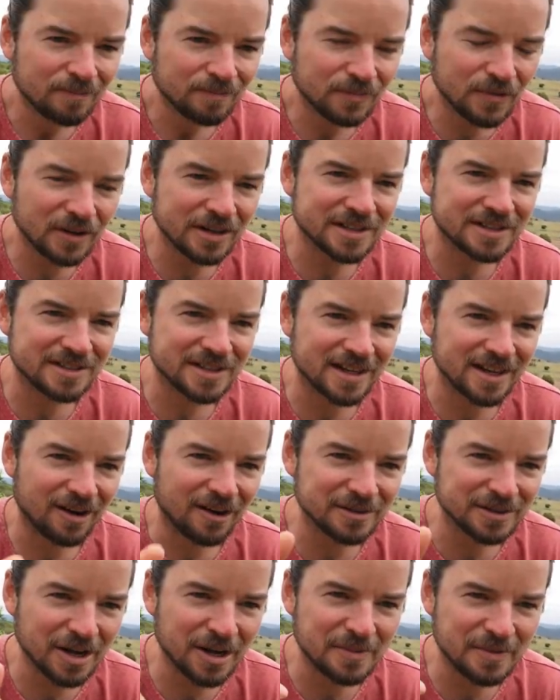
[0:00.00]
Not a zing. I
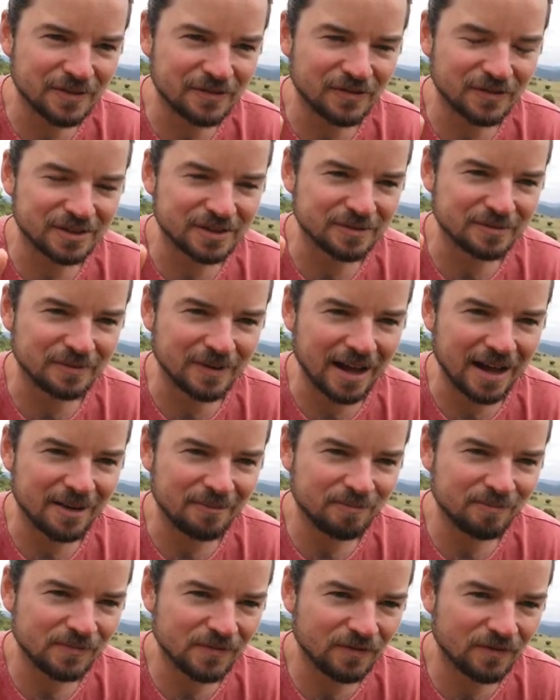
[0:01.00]
was hoping for some
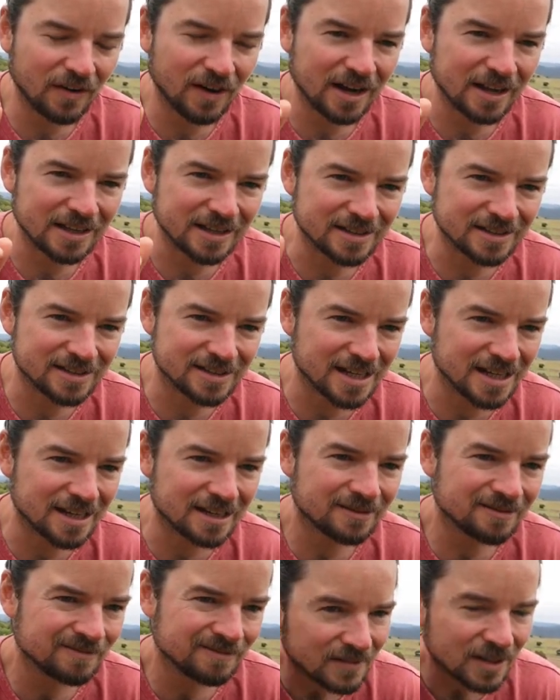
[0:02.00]
violent
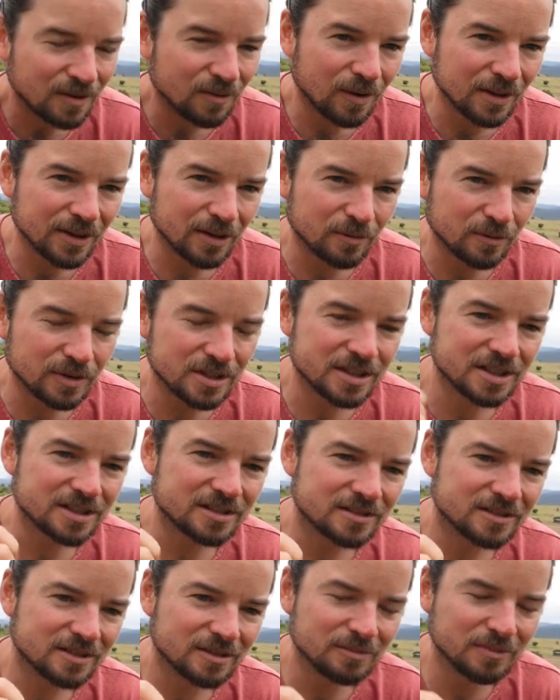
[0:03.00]
zing one that would
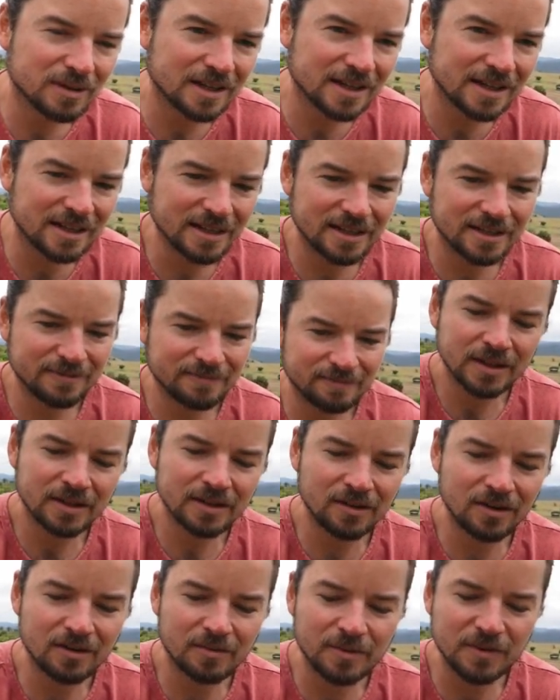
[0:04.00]
just completely
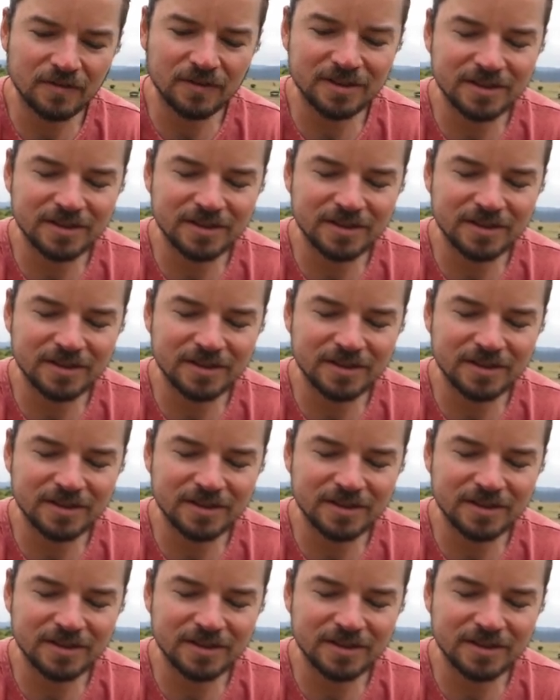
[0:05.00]
knock me for